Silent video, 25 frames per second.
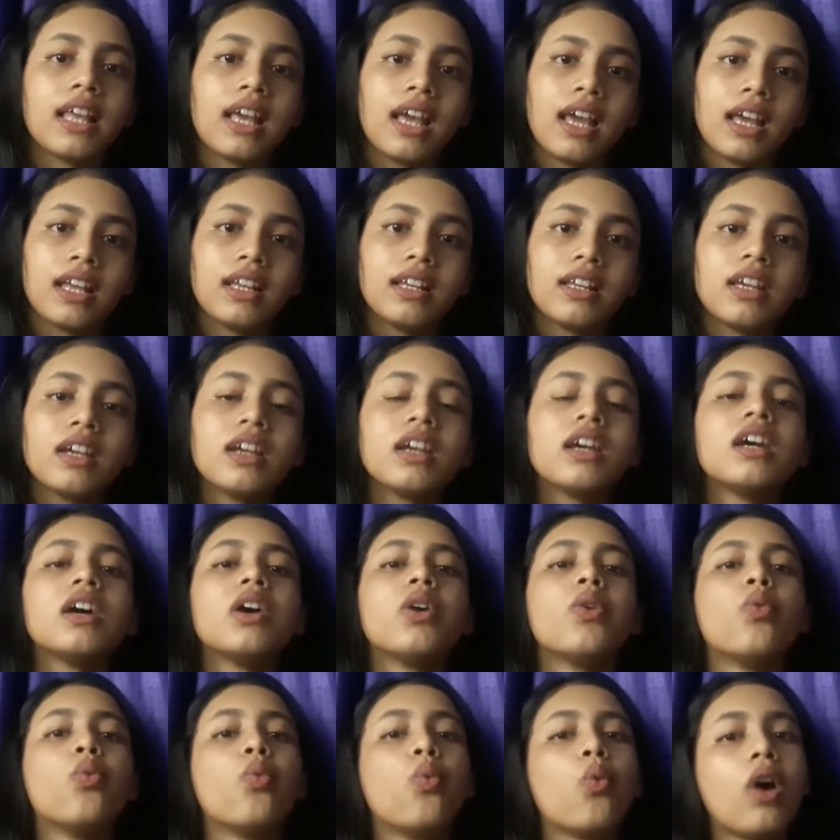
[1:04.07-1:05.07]
that
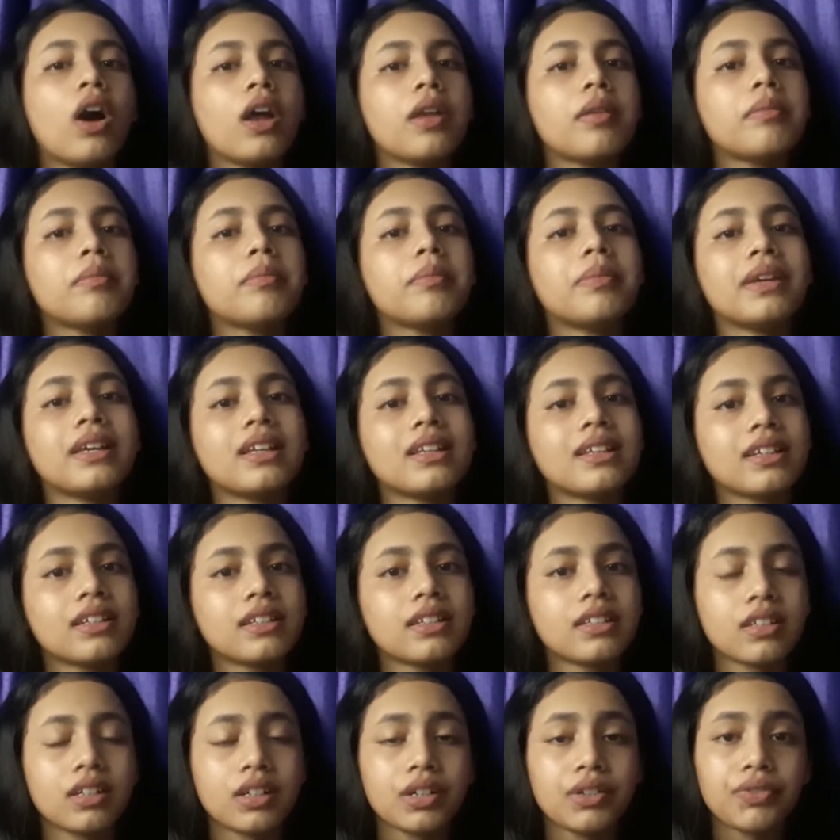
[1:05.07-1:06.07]
1 billion
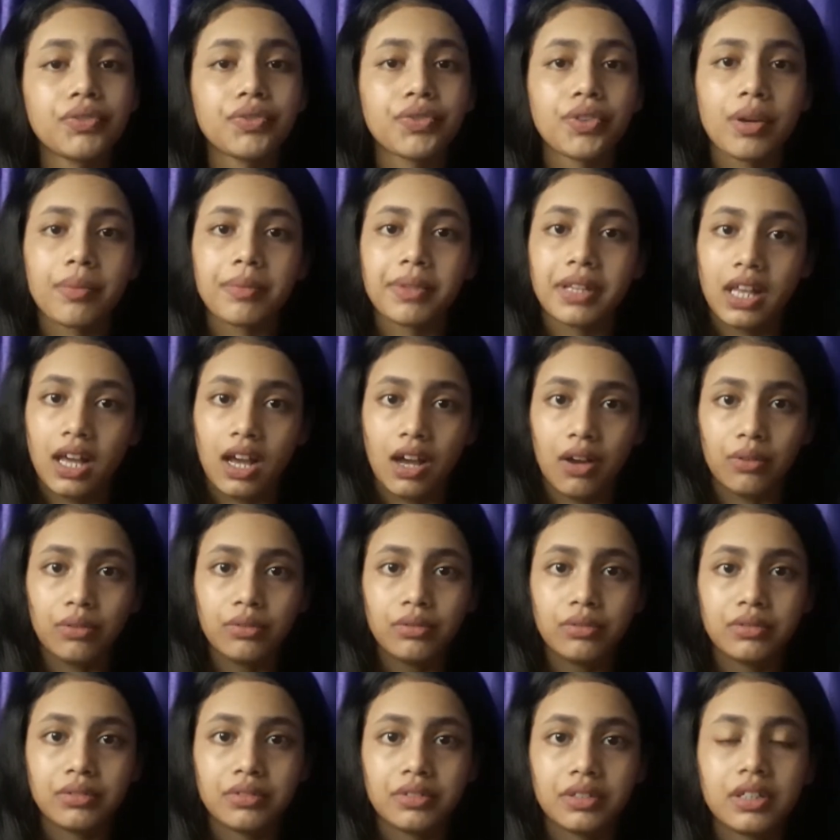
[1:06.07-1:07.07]
years from now,